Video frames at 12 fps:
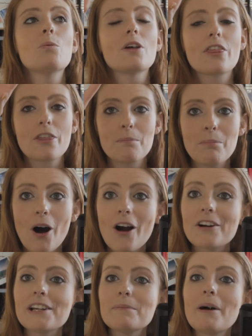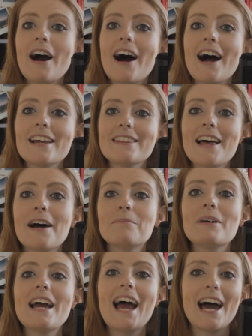with the party behind
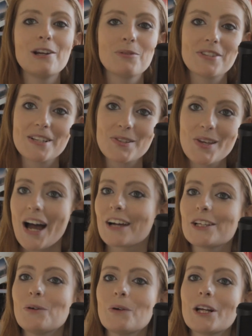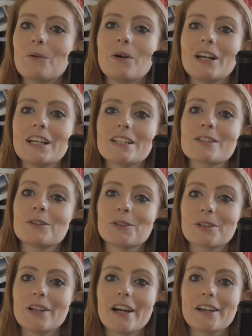them, and it was exactly what I wanted it to
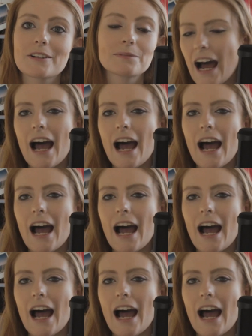look like.